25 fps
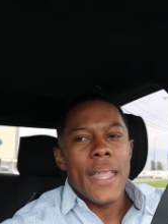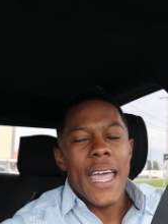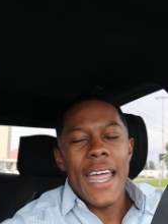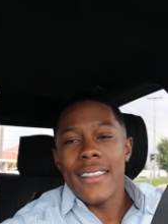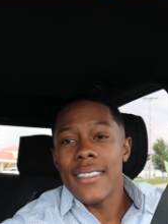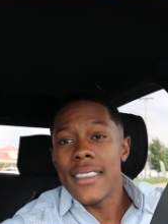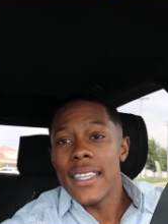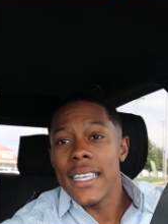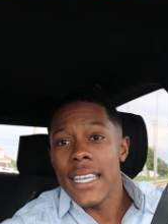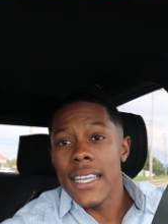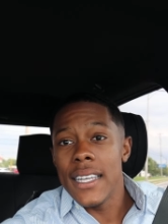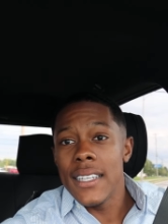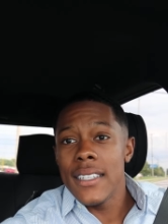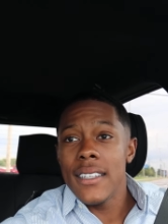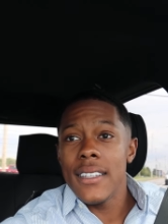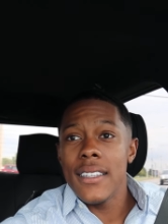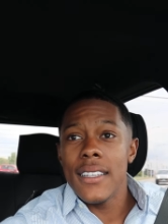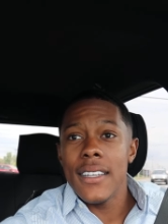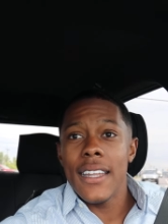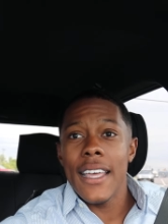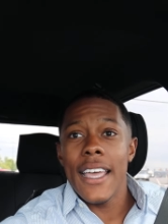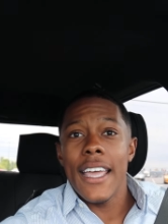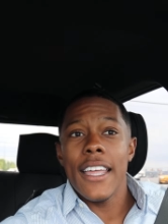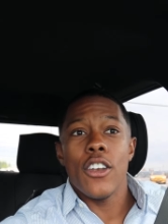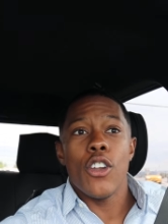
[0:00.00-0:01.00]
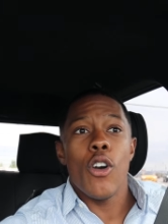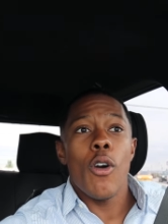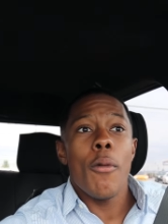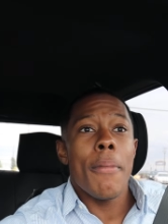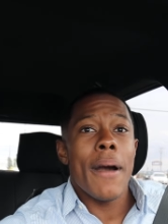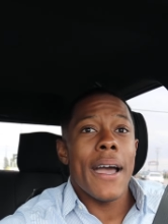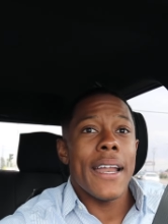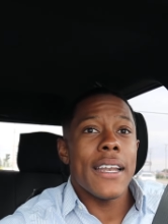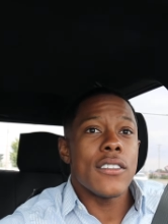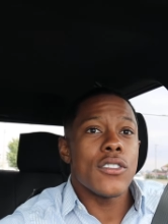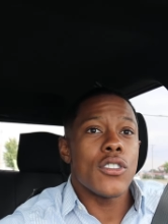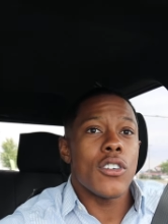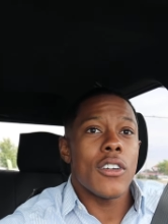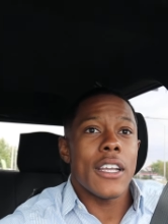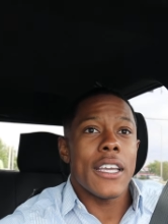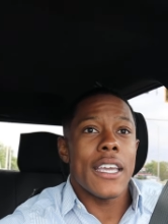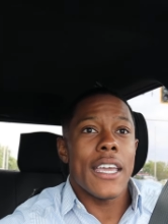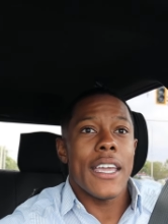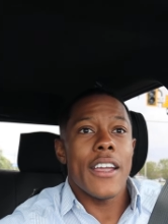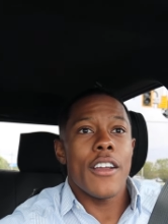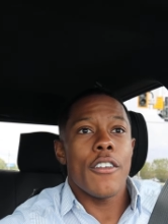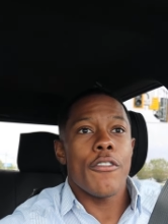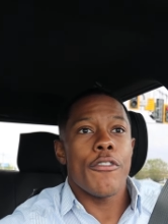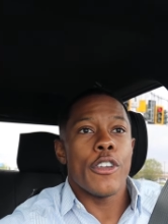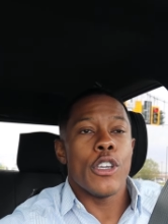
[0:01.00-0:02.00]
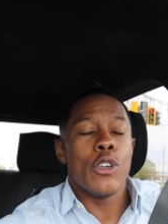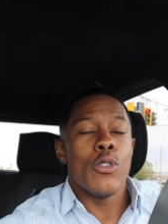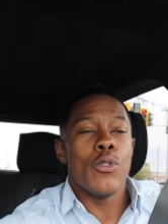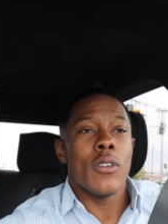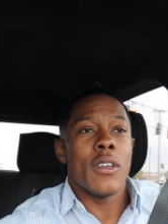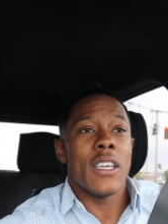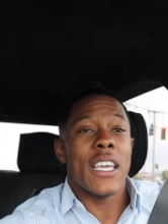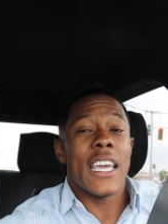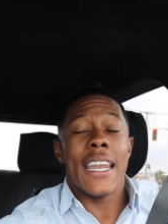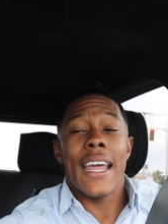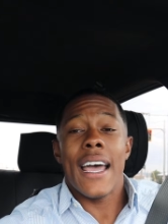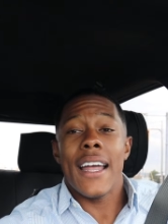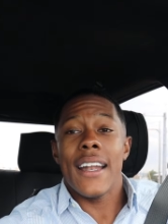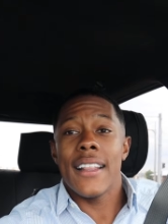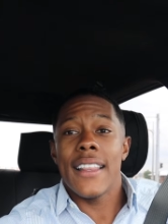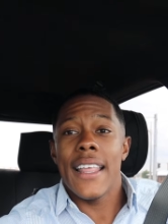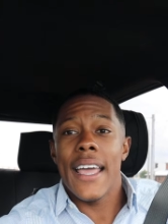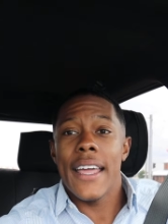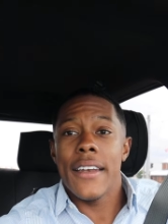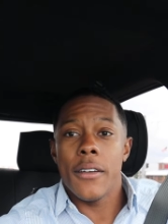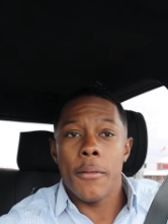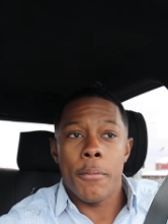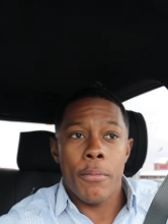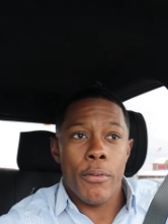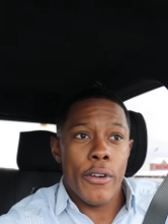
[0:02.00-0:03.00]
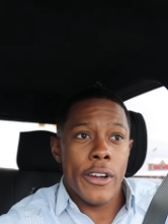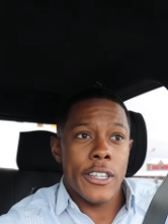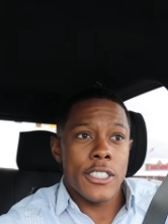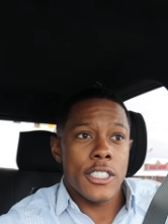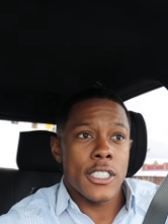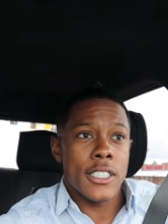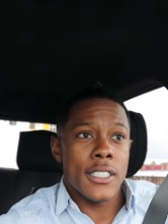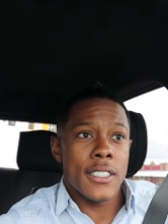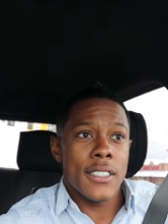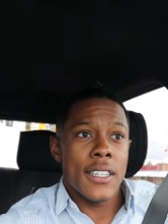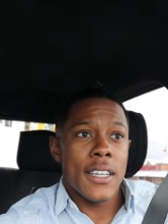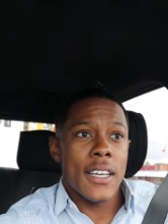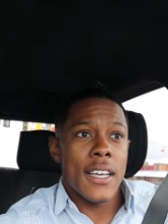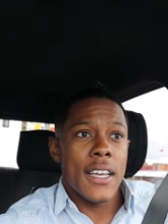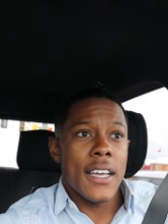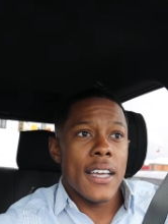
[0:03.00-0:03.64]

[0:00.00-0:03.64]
At the end of the day, nobody's going to care for you to get out of that depression,